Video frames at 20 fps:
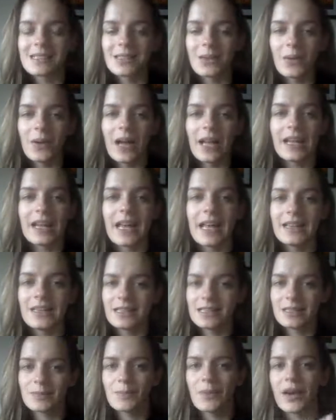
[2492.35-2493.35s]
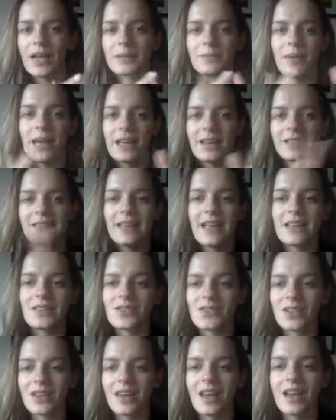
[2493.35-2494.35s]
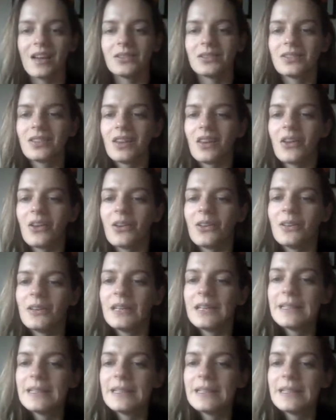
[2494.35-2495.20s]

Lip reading: so I kind of spread my attention out a lot.